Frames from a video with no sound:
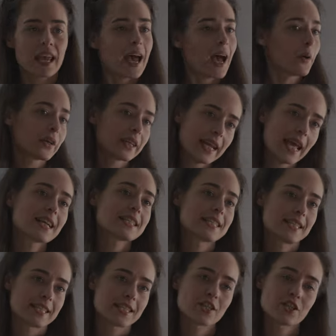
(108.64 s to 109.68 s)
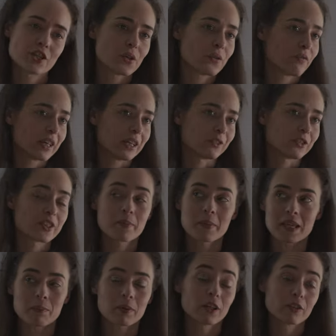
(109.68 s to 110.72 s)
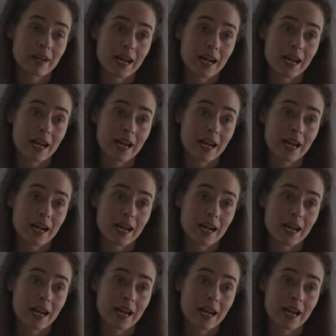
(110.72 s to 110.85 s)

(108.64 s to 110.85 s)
How connected do you feel to the people